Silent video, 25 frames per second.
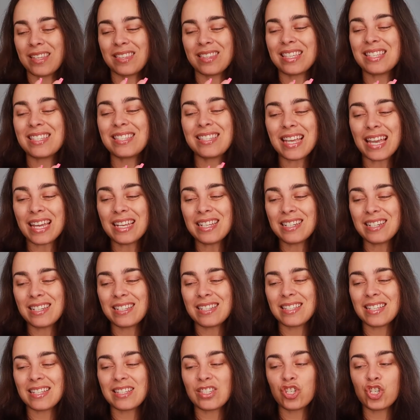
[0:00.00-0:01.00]
the scent,
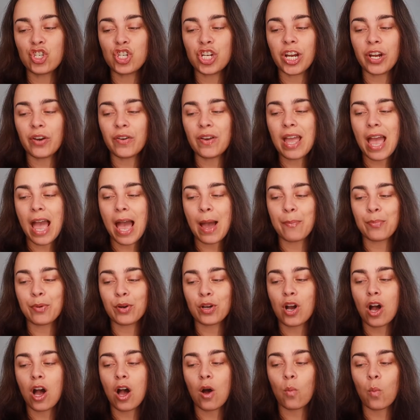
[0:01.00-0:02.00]
it says cherry,
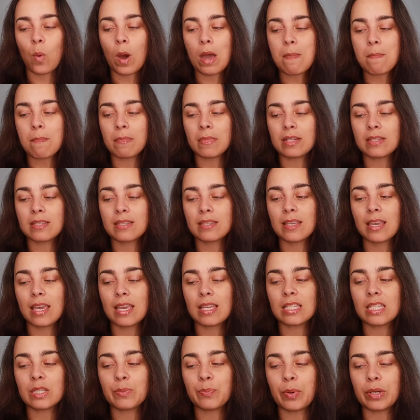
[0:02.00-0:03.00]
apricot, white musk,
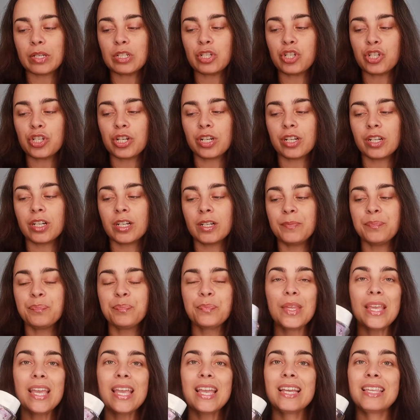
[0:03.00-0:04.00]
and sponge sugar.
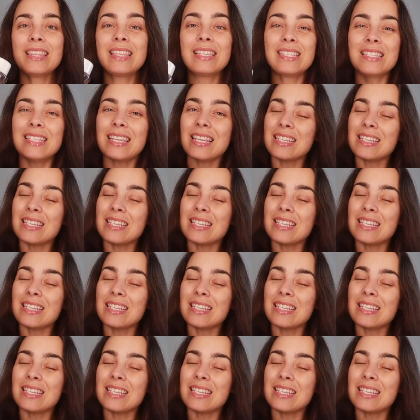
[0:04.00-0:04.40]
This,